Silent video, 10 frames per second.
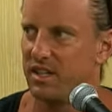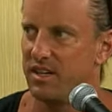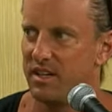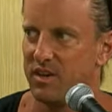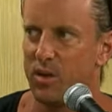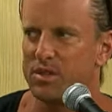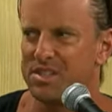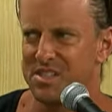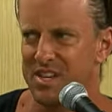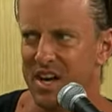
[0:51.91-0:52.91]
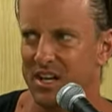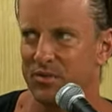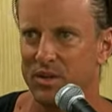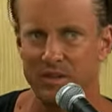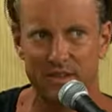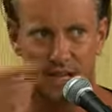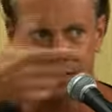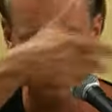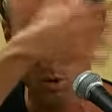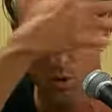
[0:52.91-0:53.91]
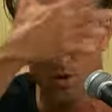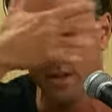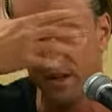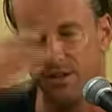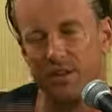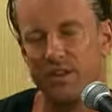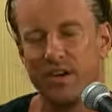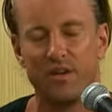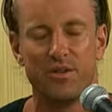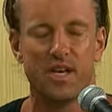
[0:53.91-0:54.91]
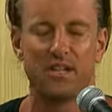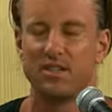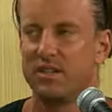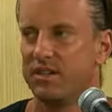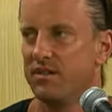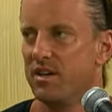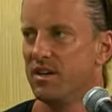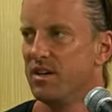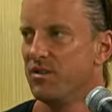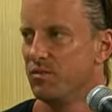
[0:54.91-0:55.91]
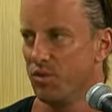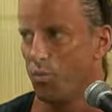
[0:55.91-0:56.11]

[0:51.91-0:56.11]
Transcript: and you know, I wasn't signed when that recording that you hear there is actually the the